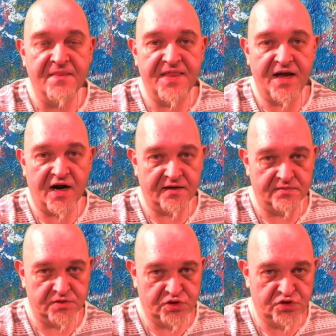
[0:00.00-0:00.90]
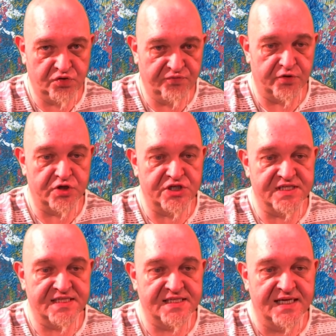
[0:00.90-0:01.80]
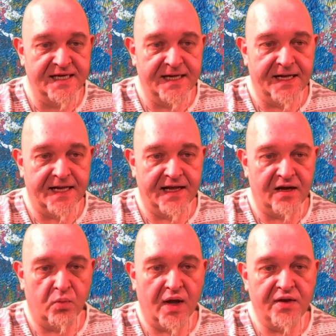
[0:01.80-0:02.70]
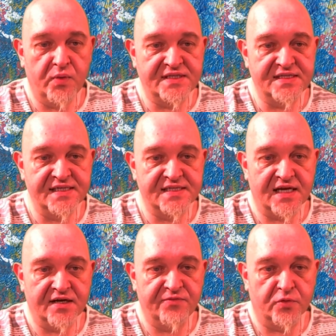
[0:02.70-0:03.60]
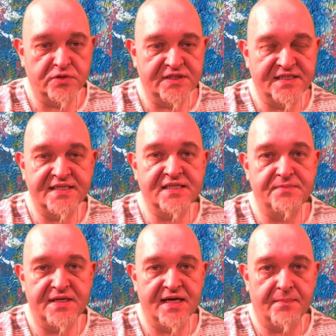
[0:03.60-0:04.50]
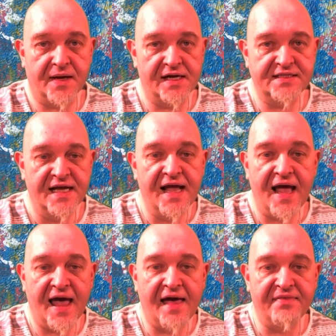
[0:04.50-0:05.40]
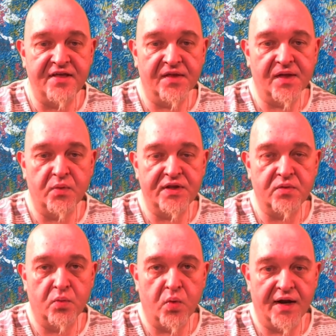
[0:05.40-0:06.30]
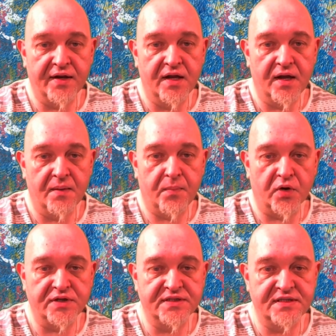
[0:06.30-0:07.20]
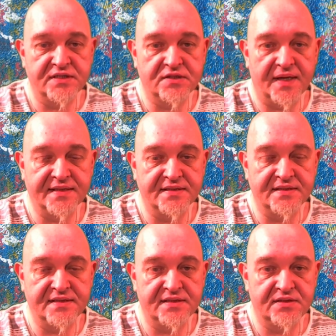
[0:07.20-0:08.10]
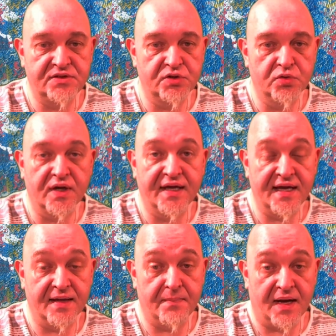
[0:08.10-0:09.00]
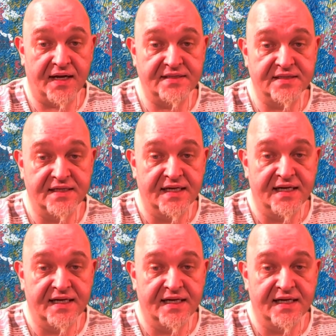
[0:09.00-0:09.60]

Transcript: There are two versions, uh, one with six hundred forty-six megabytes and the other with one point two two gigabytes.